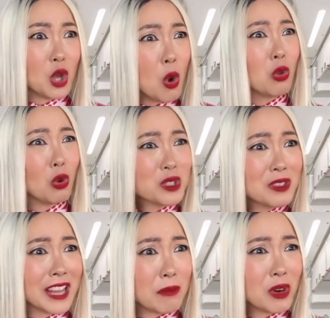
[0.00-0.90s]
Yo, those
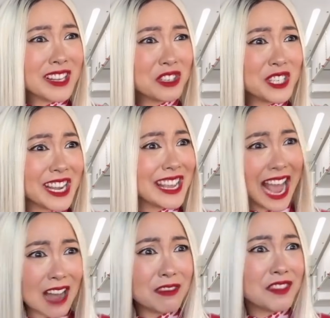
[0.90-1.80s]
celebrities are taking
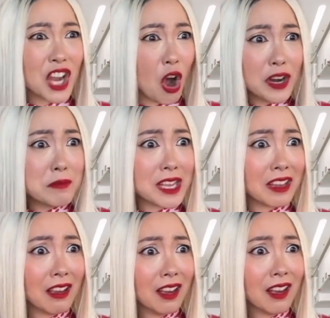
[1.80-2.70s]
half of the economy.